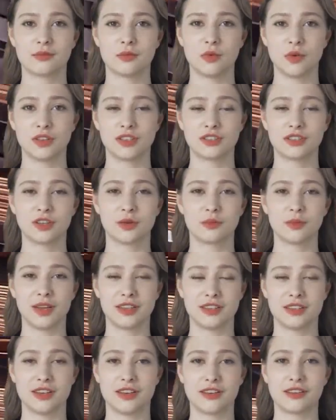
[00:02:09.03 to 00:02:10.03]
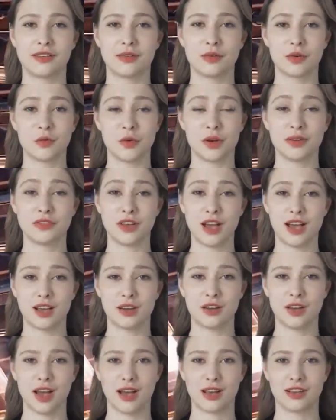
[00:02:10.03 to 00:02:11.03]
He attributes his success to the
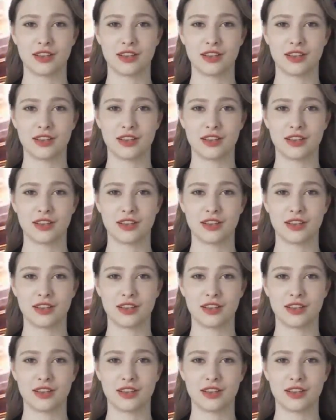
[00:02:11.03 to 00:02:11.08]
trust